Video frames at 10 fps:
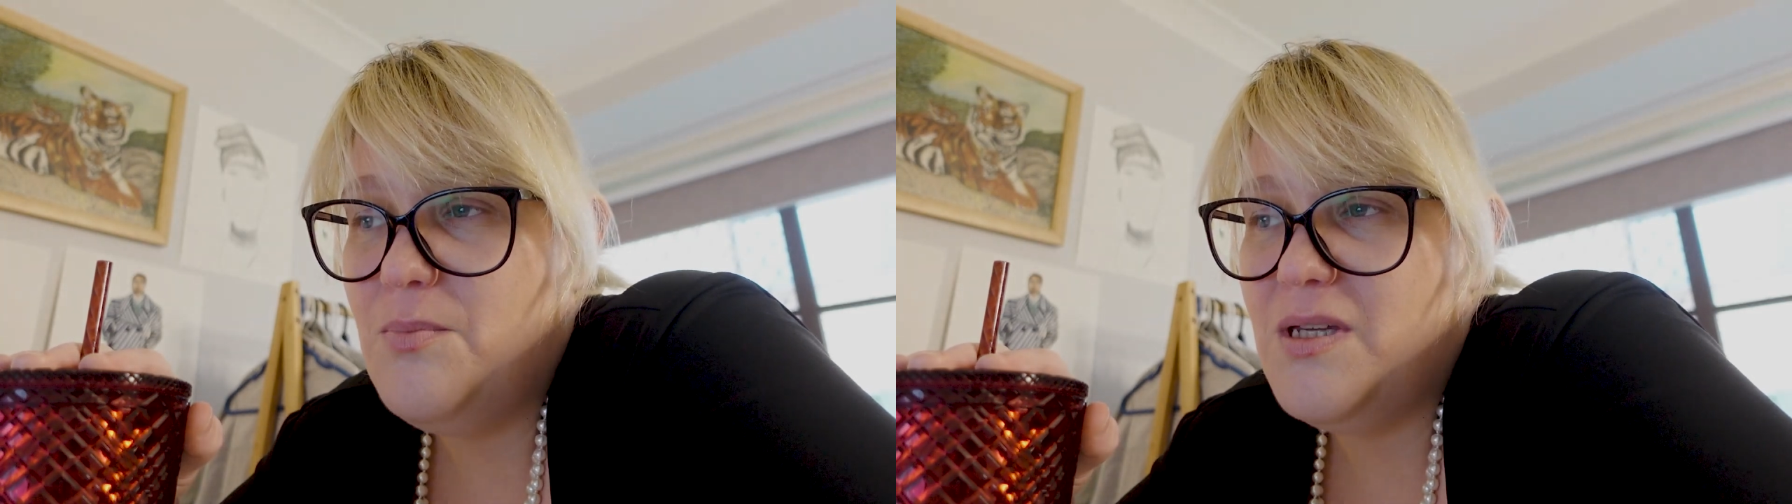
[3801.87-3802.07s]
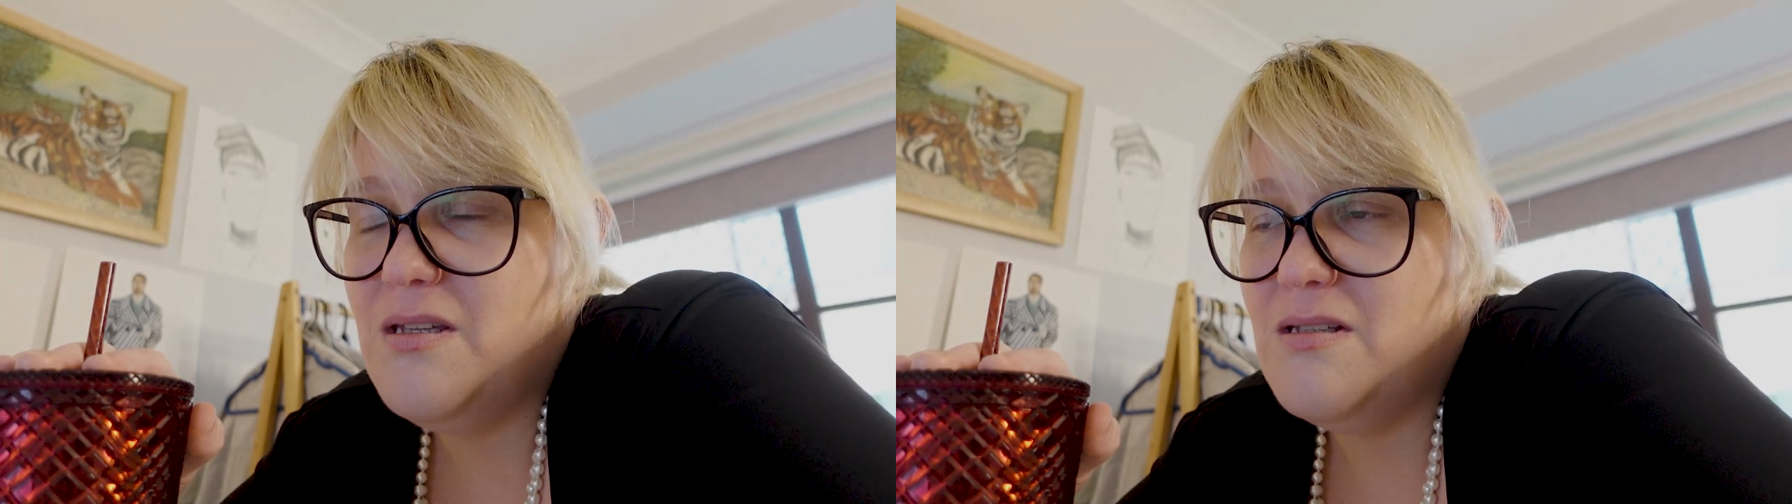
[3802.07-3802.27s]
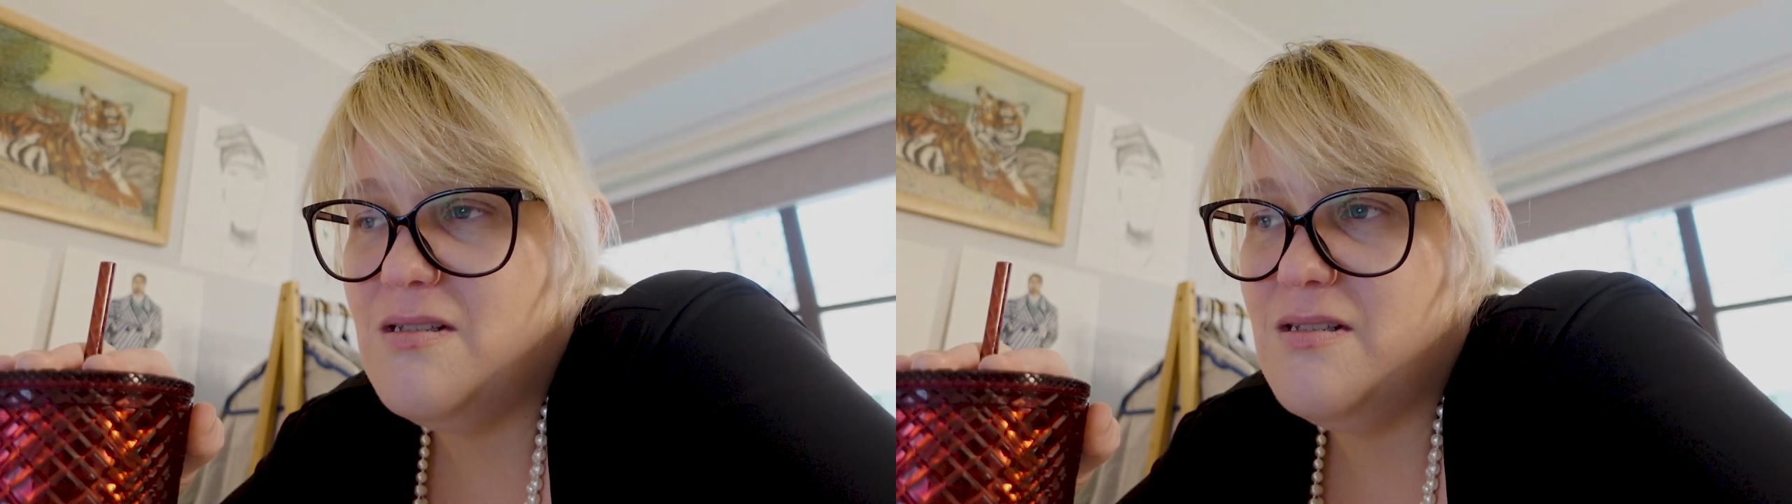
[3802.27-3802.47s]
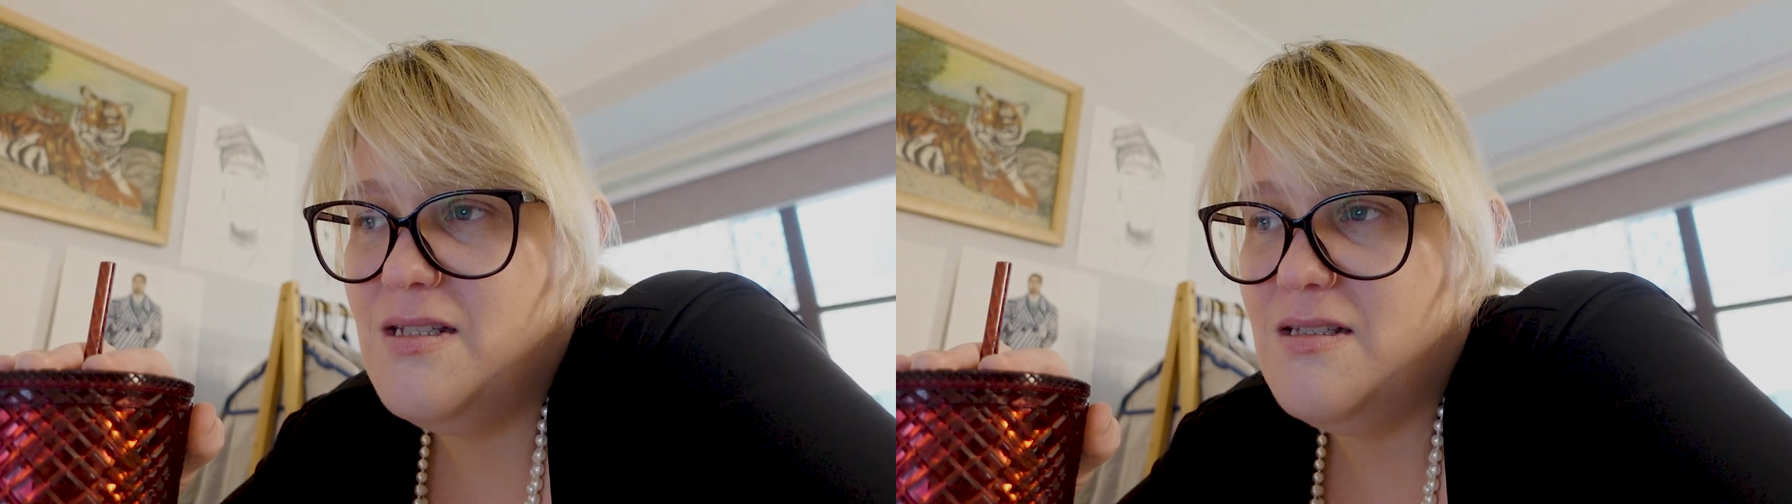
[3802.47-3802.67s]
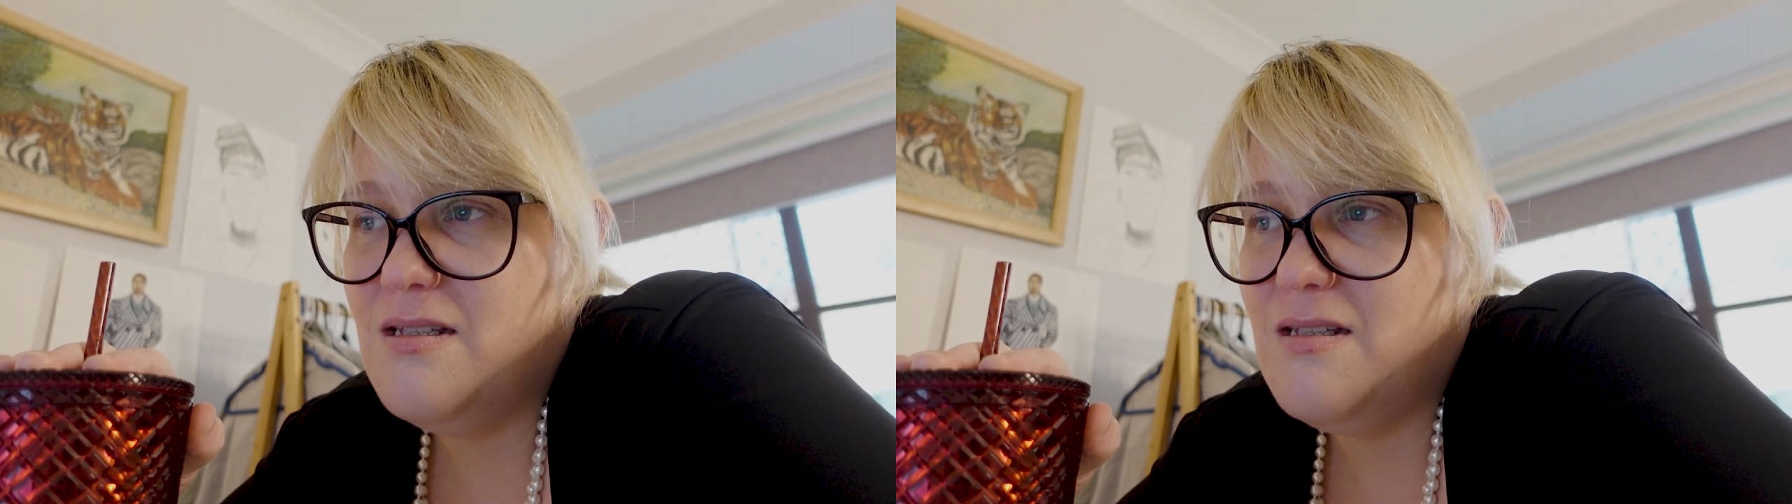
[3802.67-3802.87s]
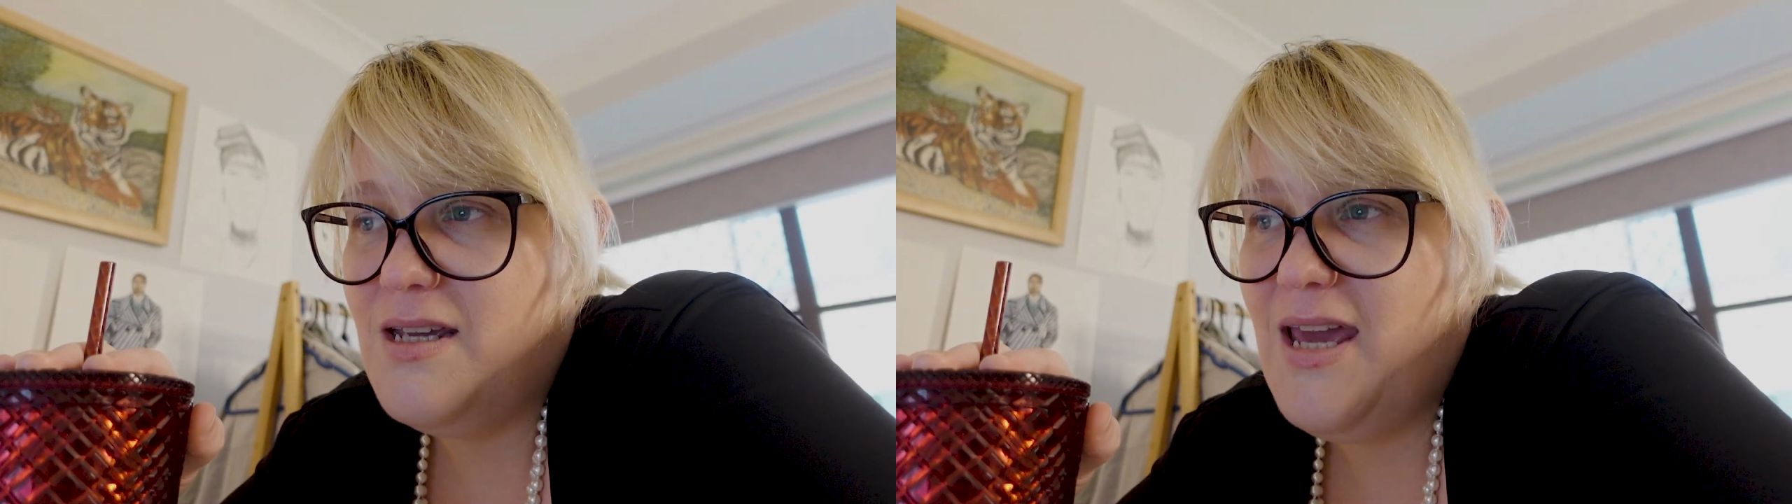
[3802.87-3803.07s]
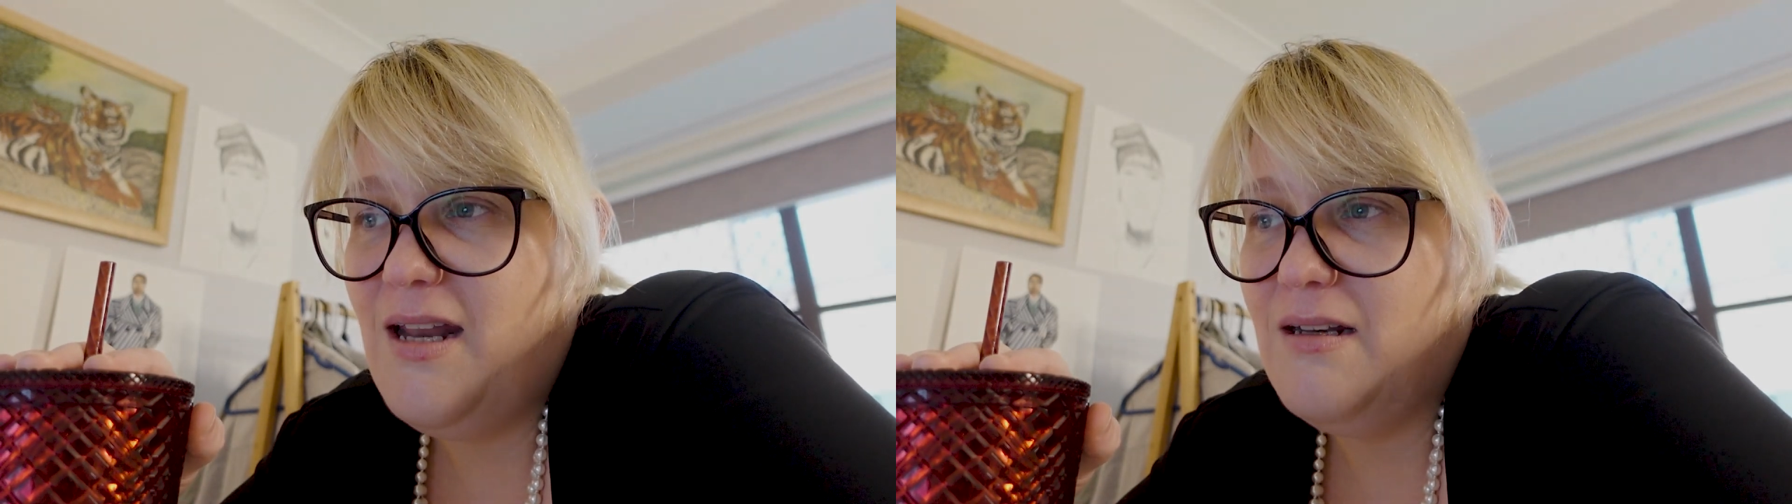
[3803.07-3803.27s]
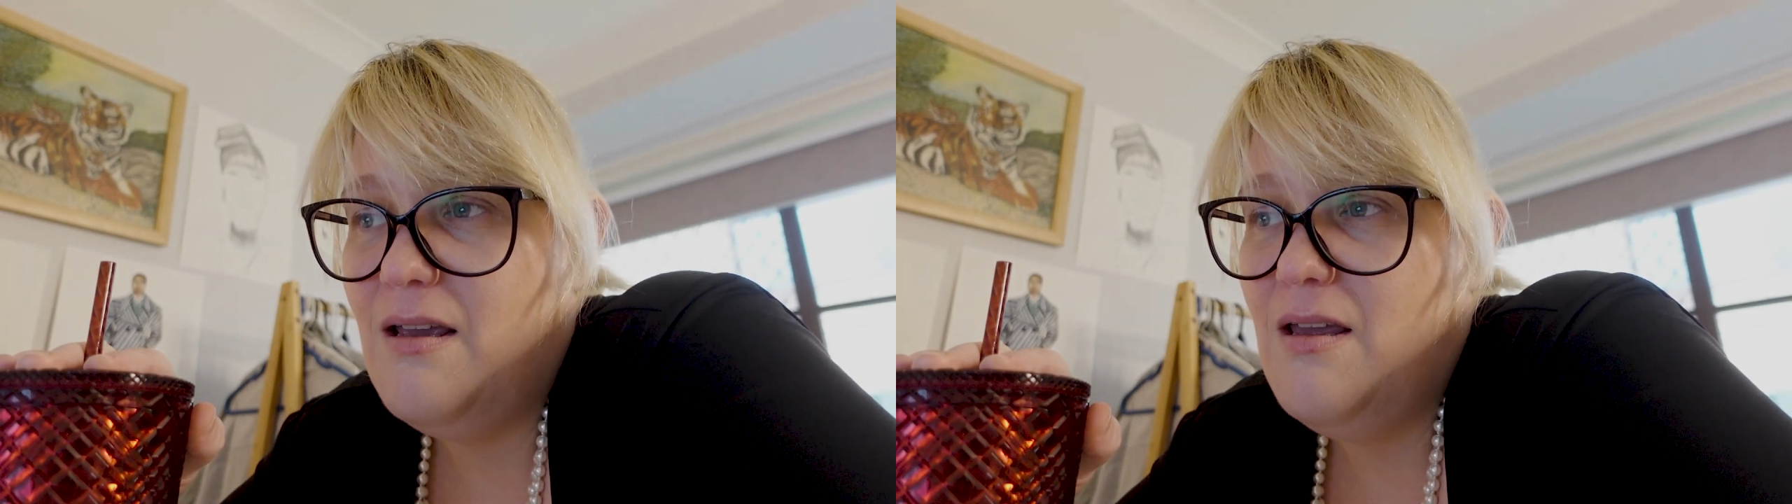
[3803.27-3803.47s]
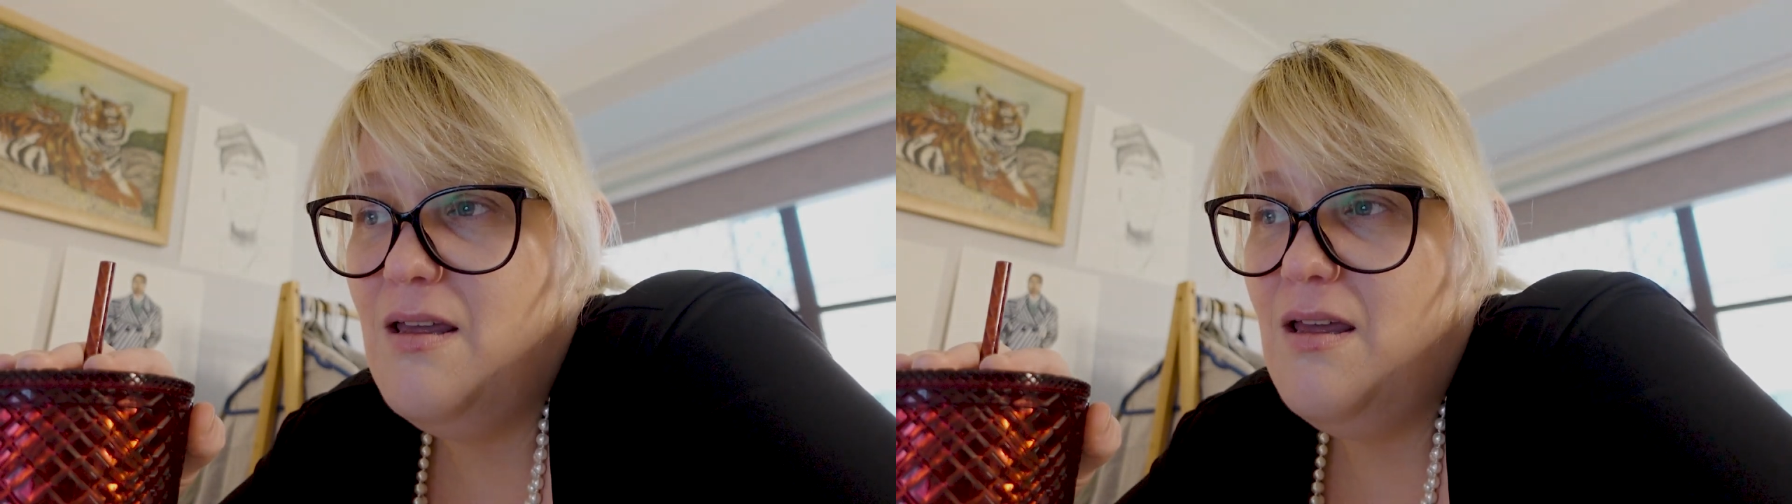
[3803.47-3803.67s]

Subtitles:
because it, again,